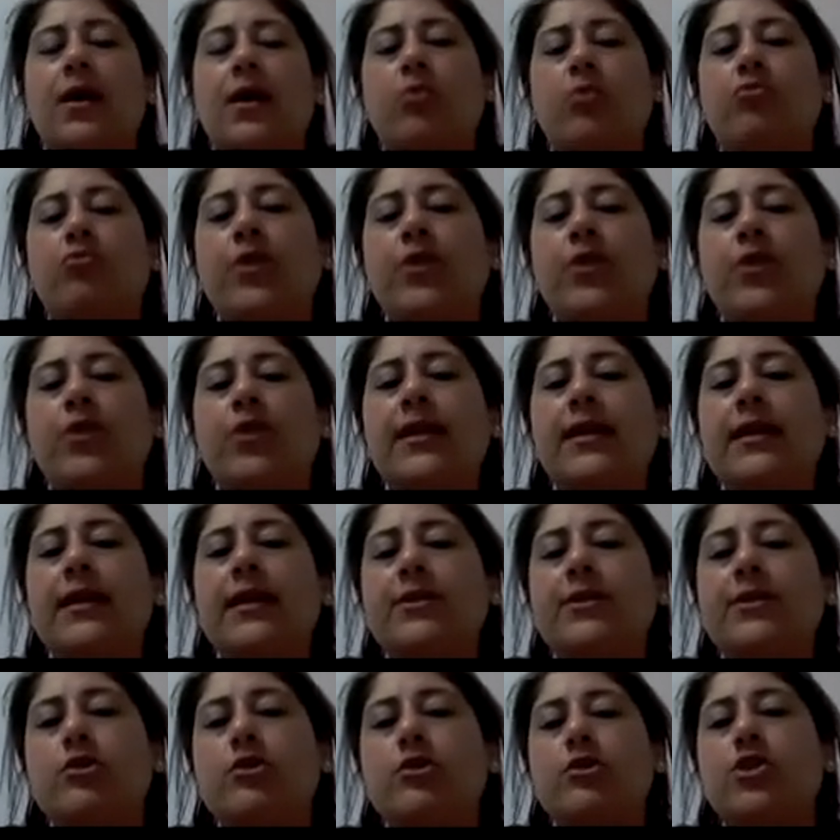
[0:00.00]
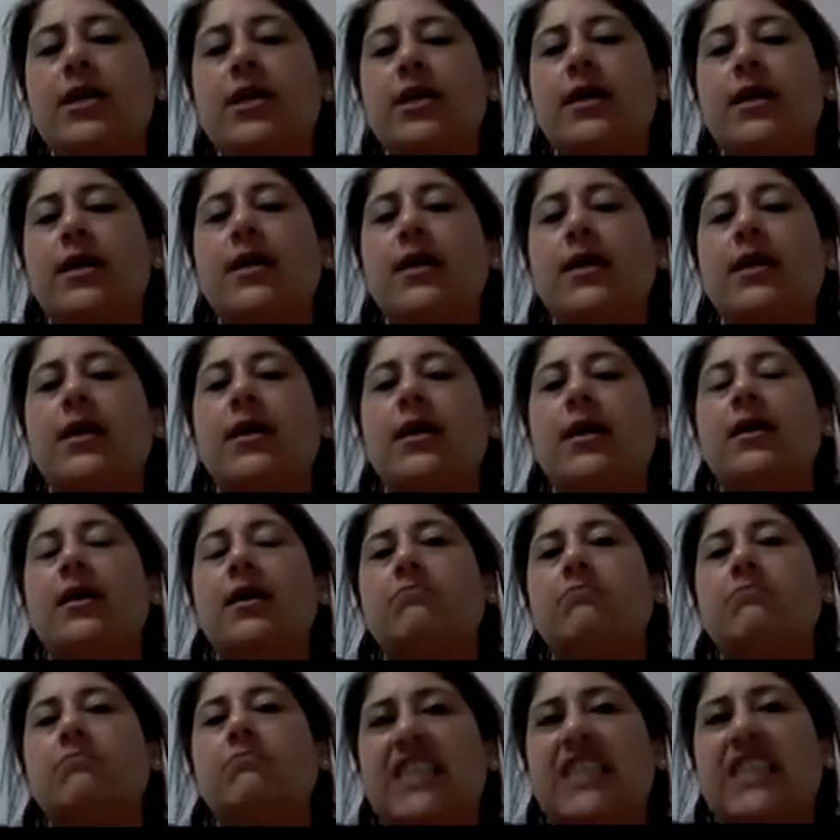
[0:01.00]
Reading literature,
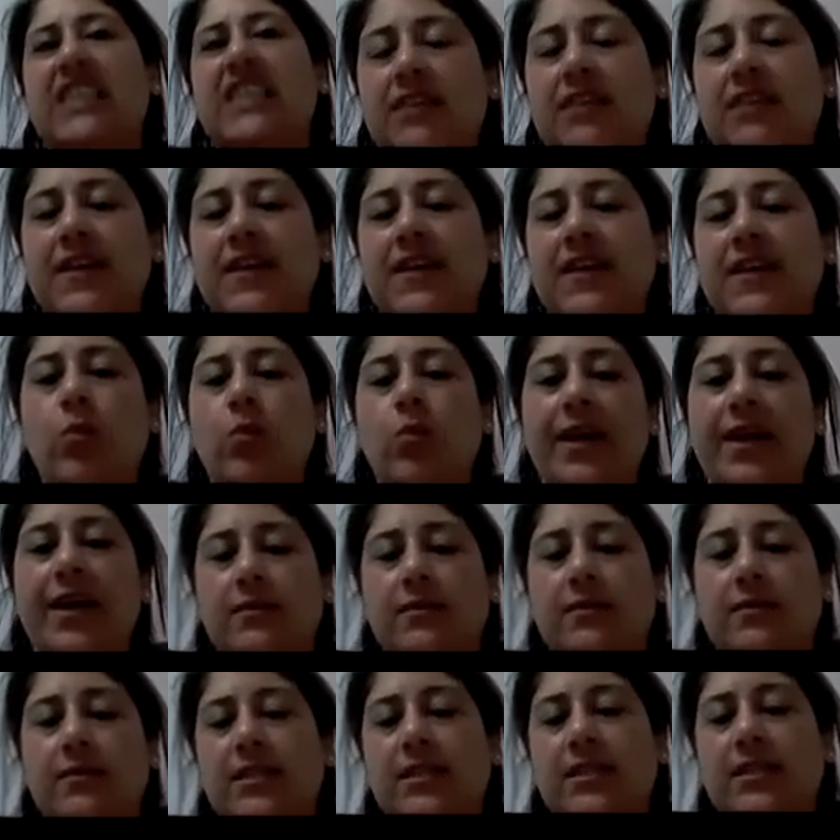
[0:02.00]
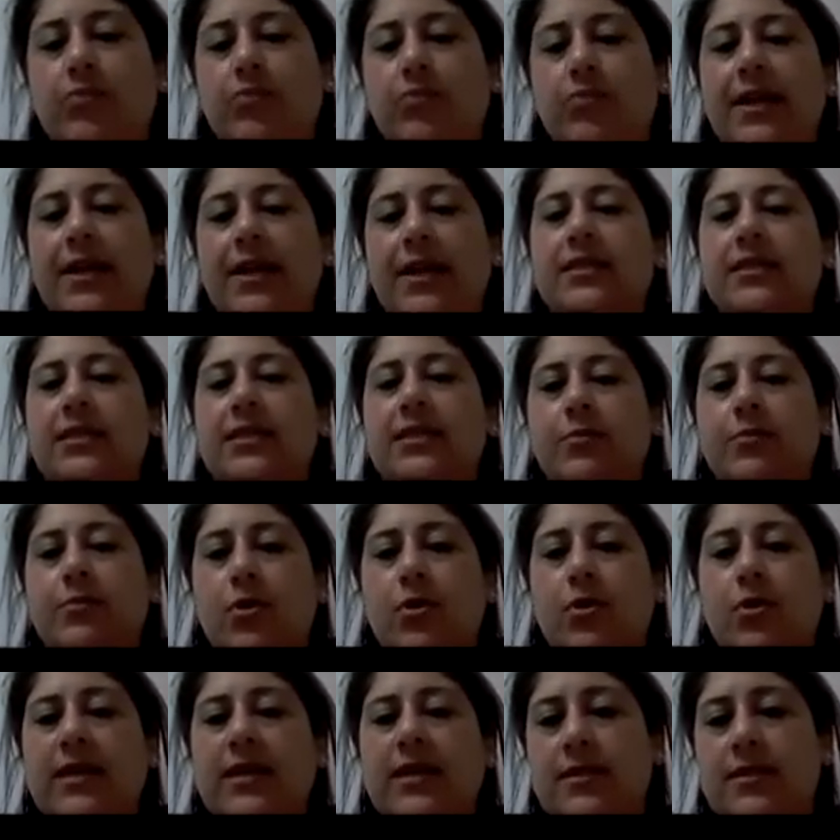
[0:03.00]
TV Week is read,
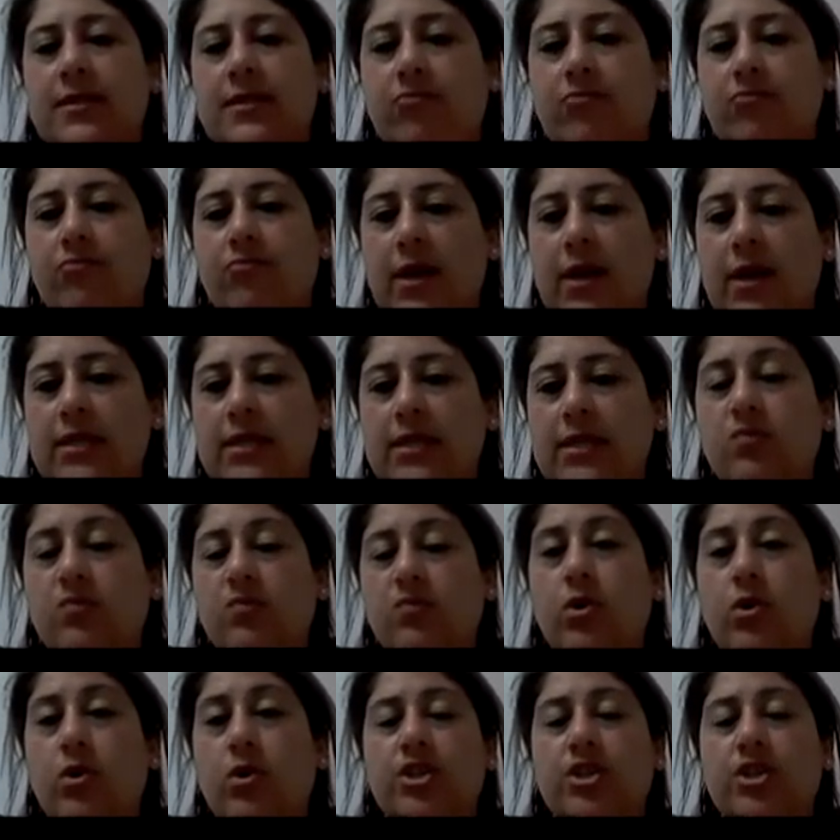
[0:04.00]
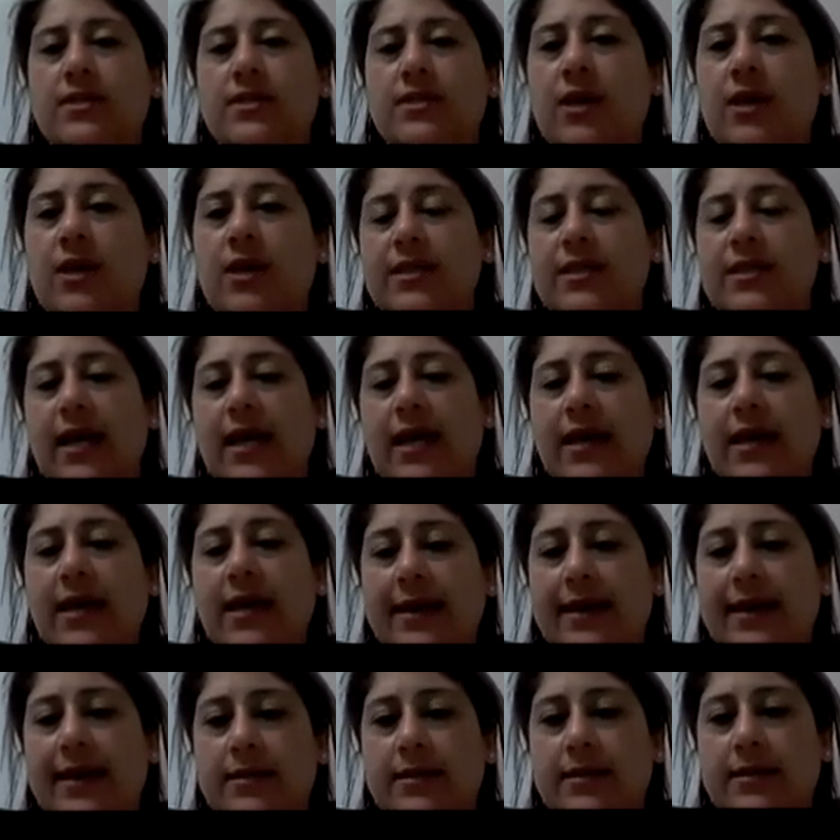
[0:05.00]
Price is Right is watched, and so is Hey Hey
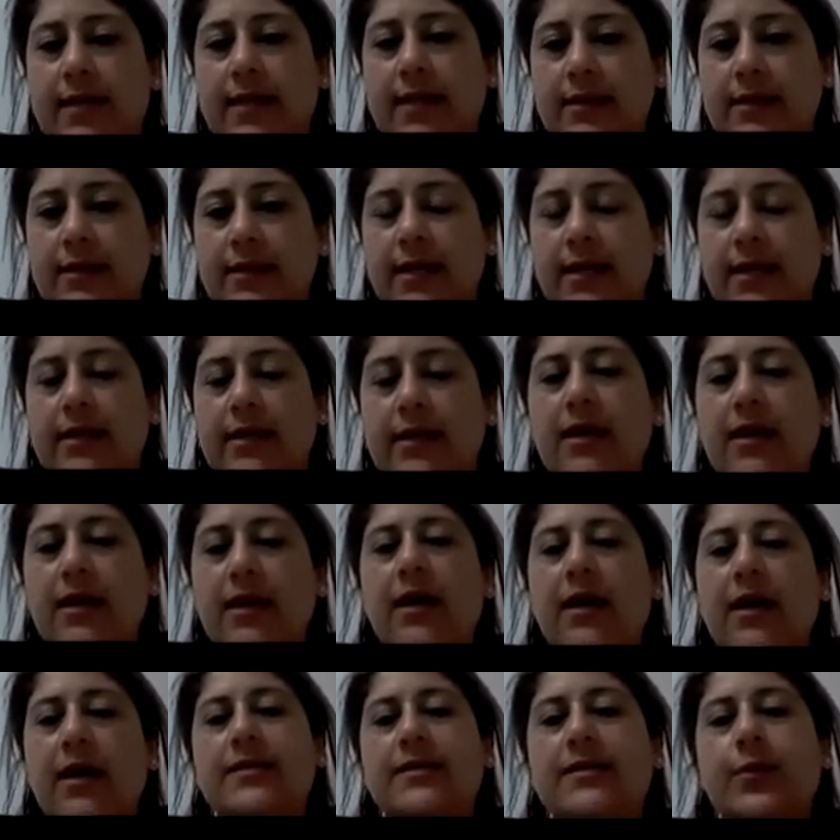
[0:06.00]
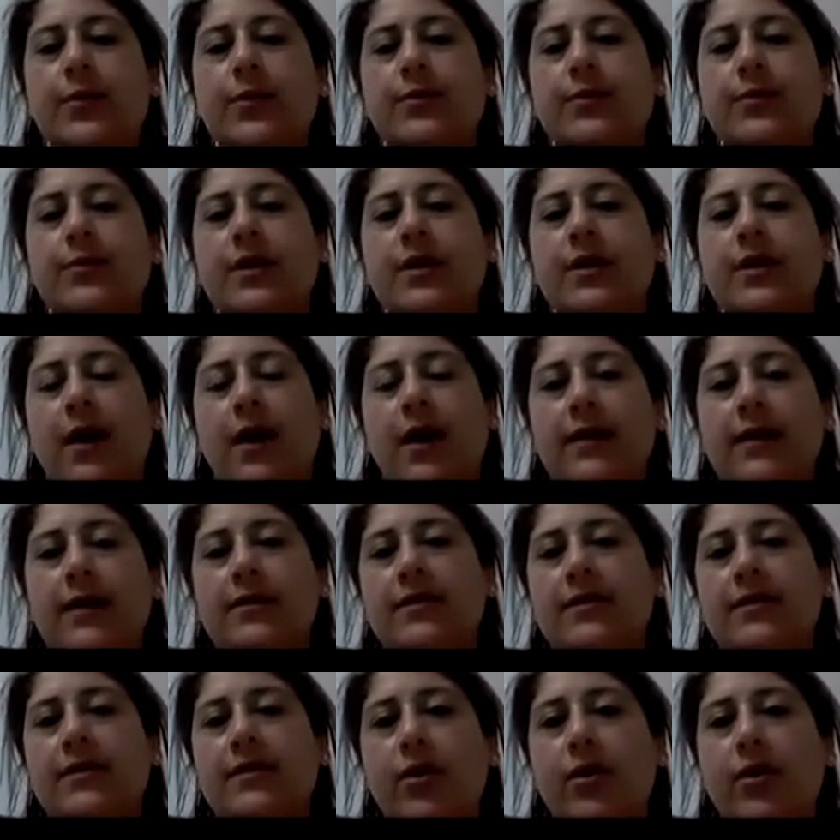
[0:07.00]
It's Saturday. So the kinds
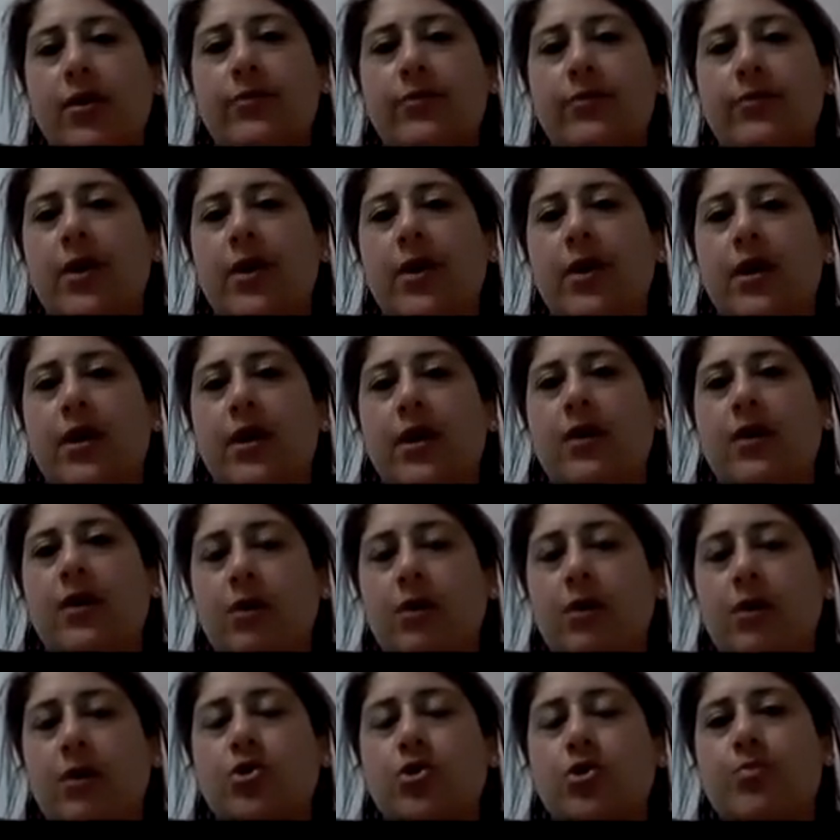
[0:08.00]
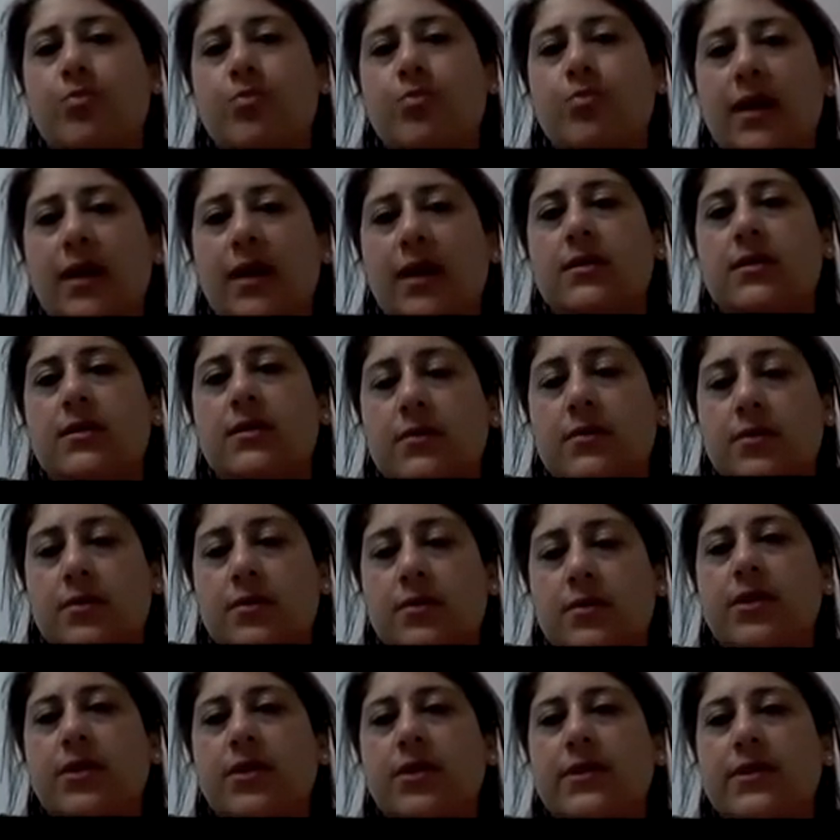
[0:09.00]
of cultural practices and
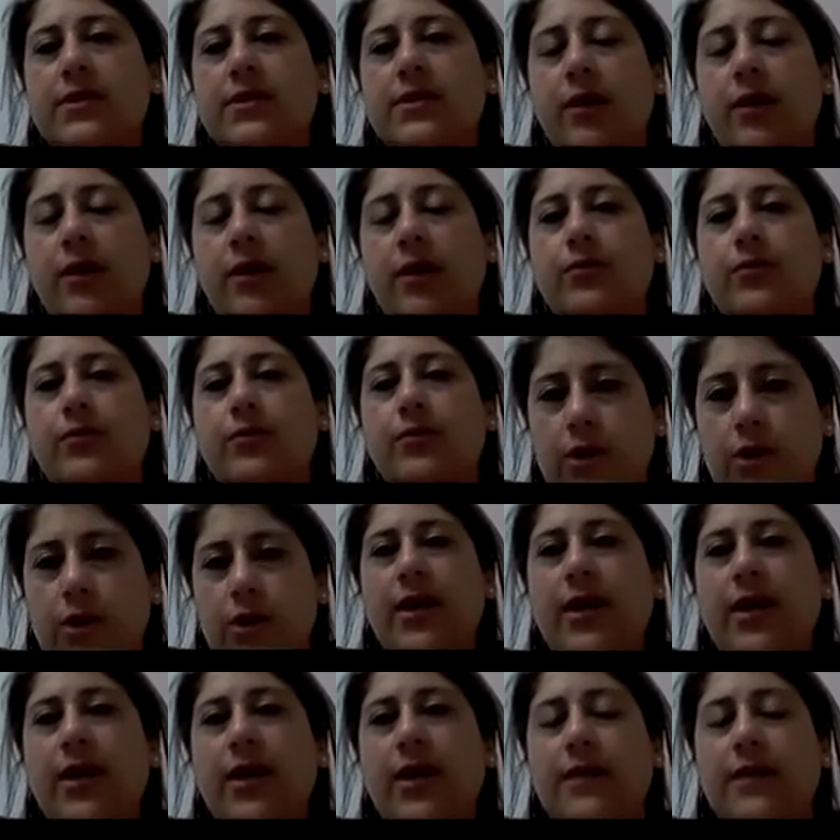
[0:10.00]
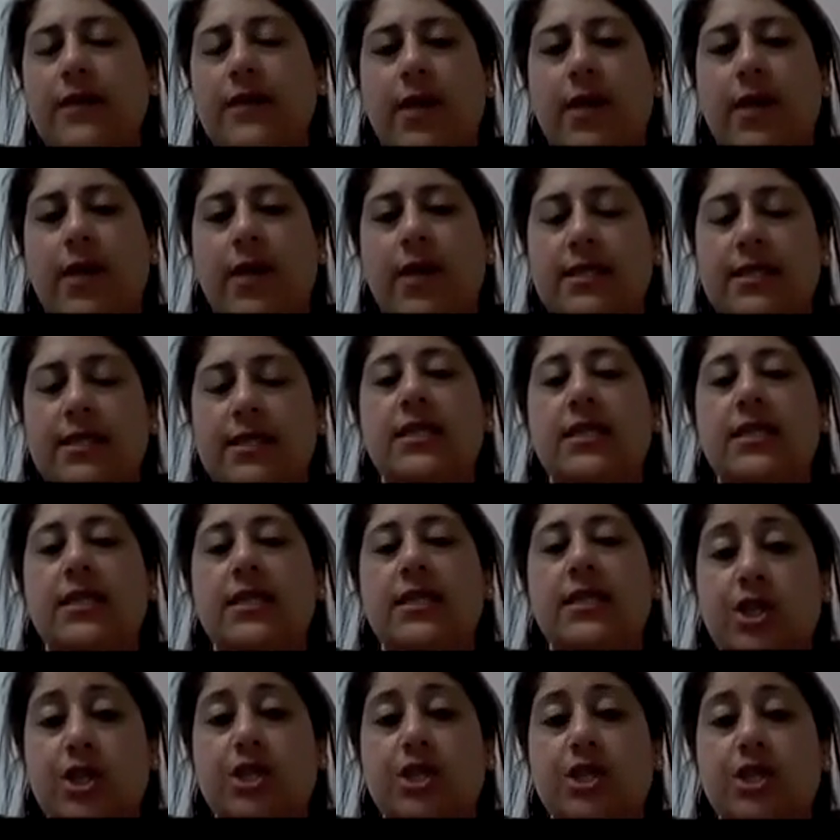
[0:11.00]
rituals they go through create their identity,
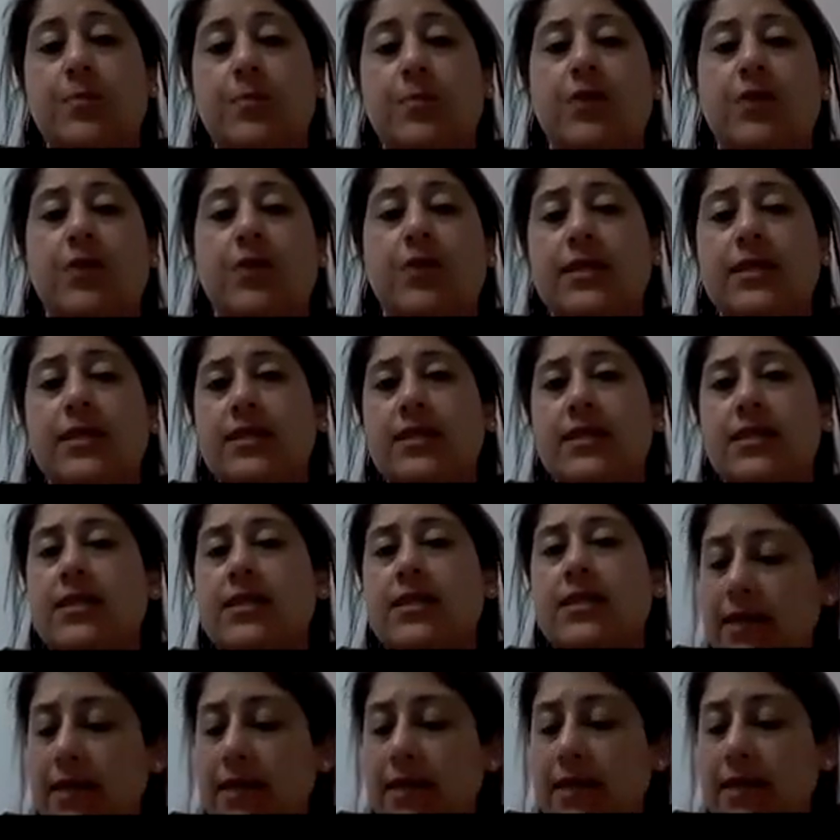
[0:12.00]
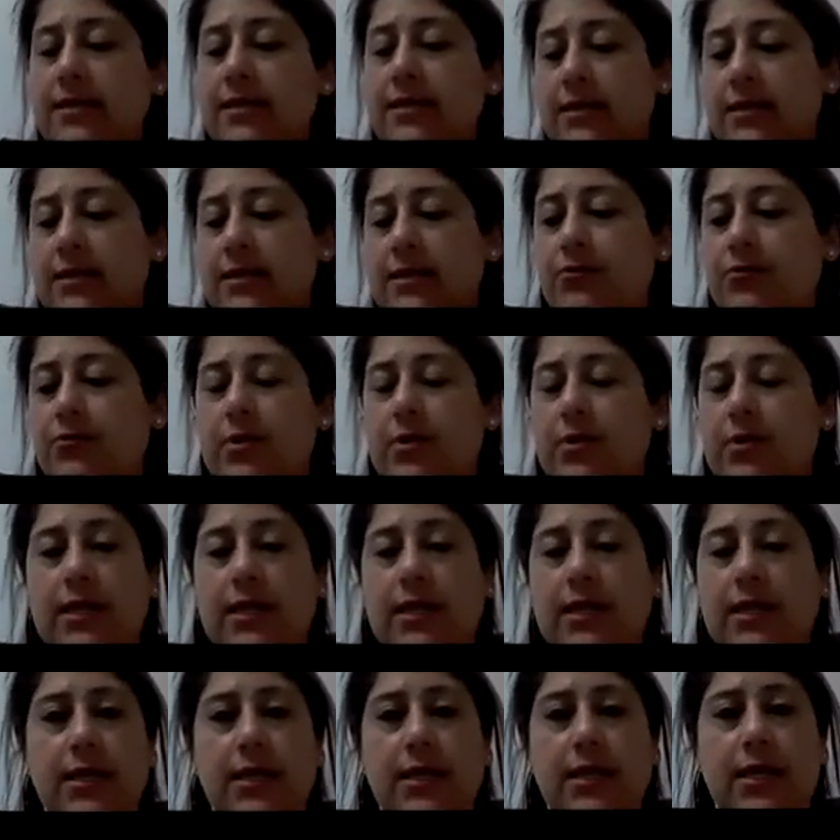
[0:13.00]
shape their identity, as is the food that they
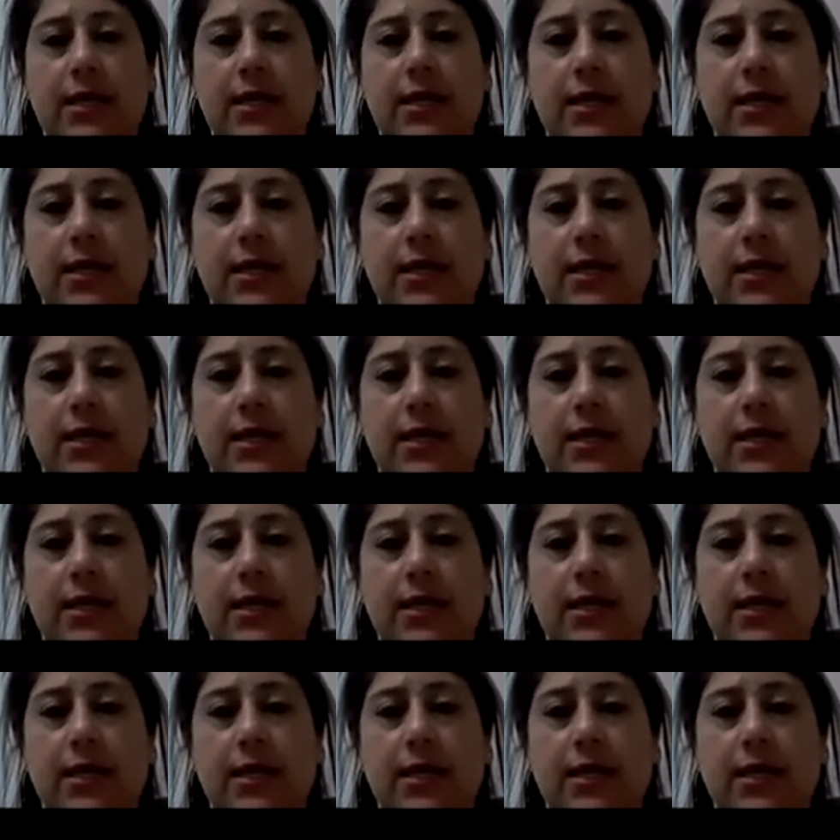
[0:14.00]
eat.